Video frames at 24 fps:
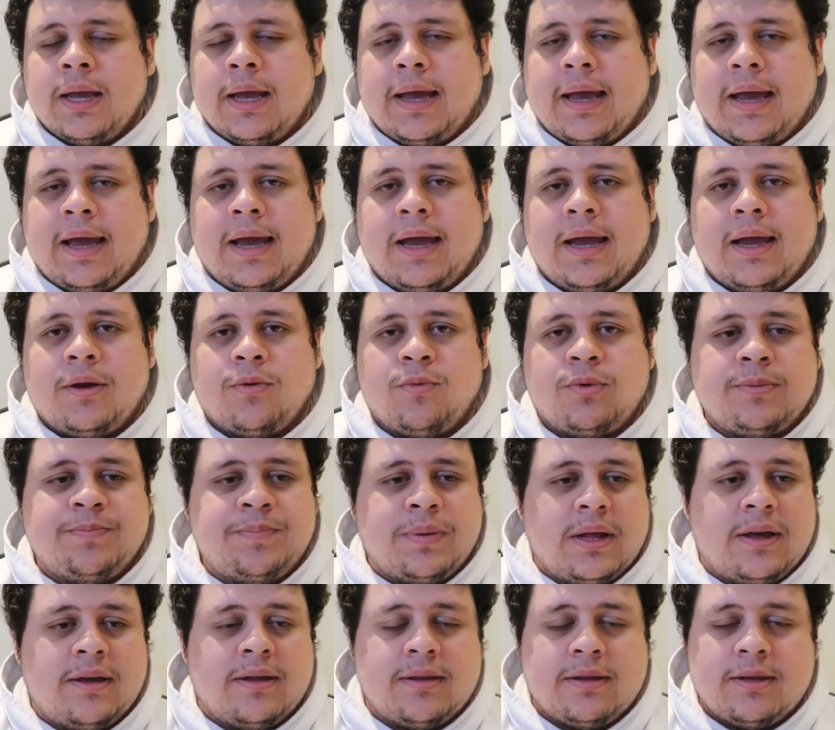And we
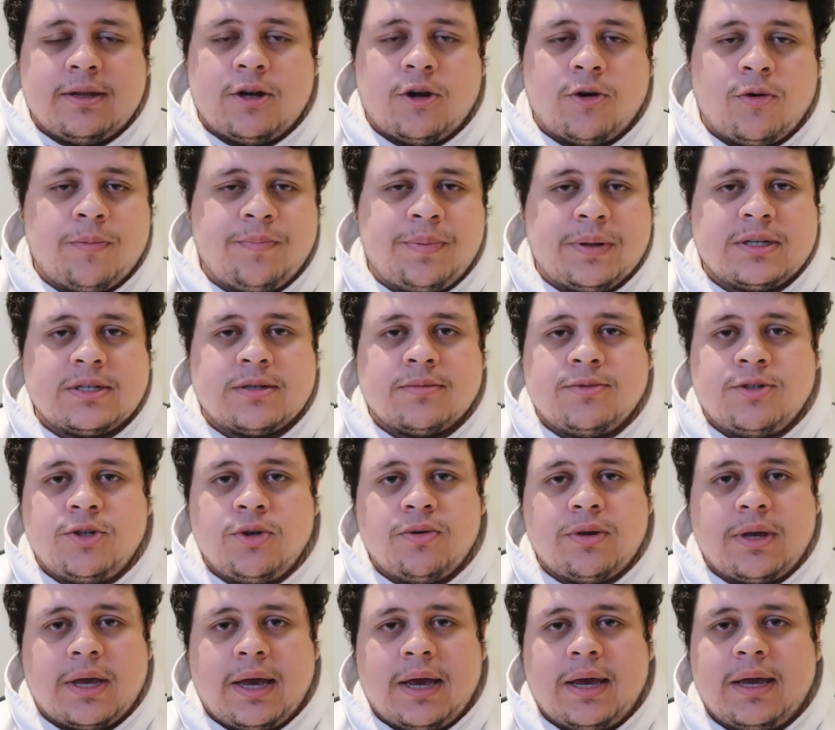play some
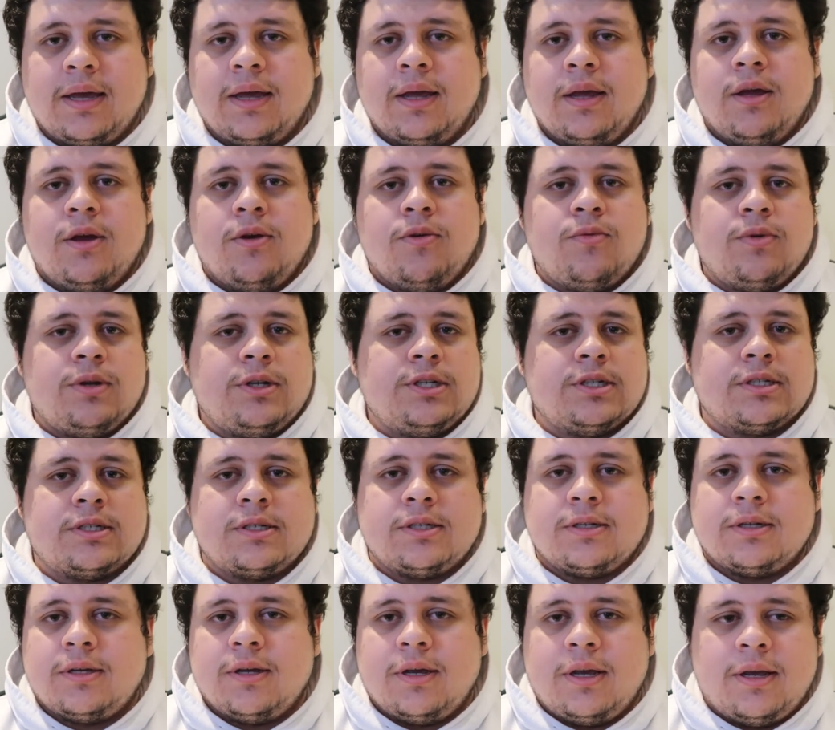2K. We
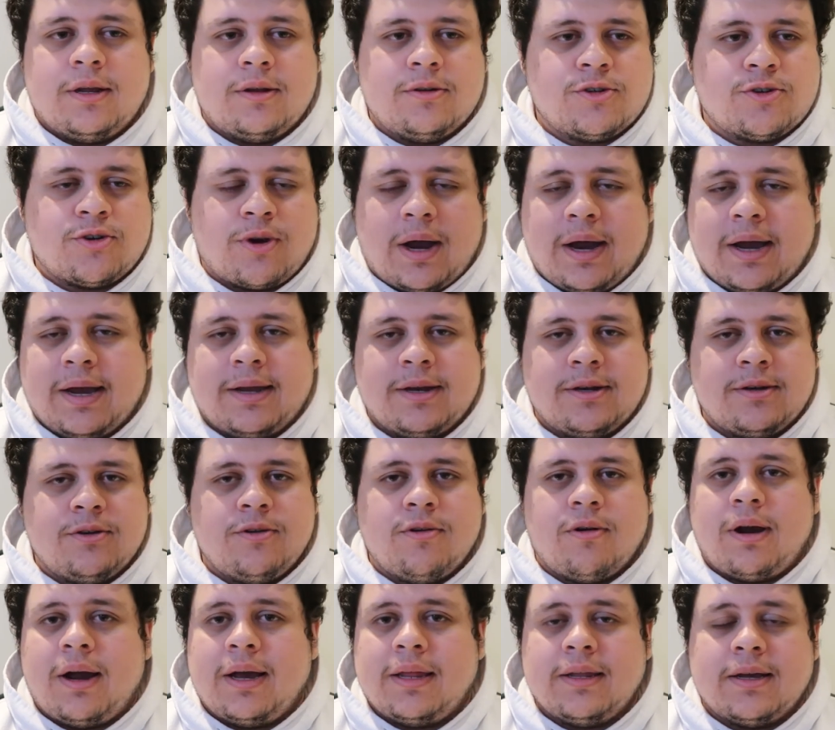just try and
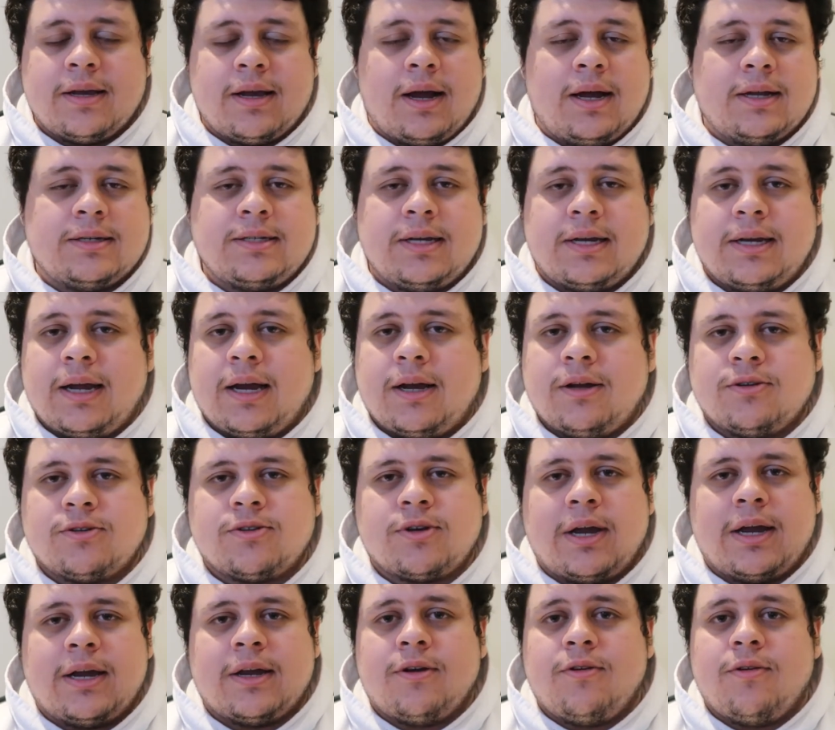grind the content out,
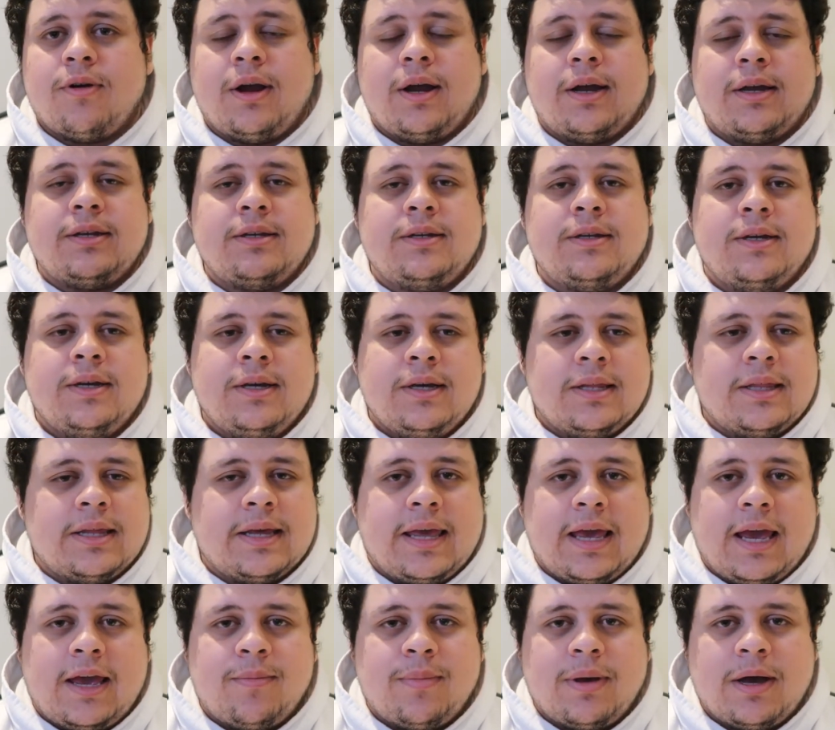try and grind the
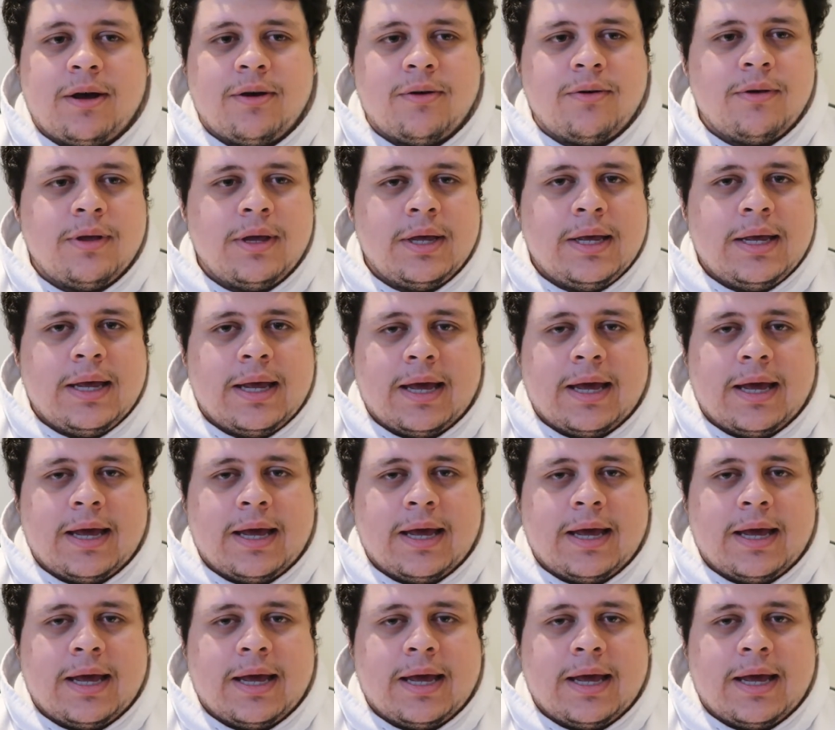game out.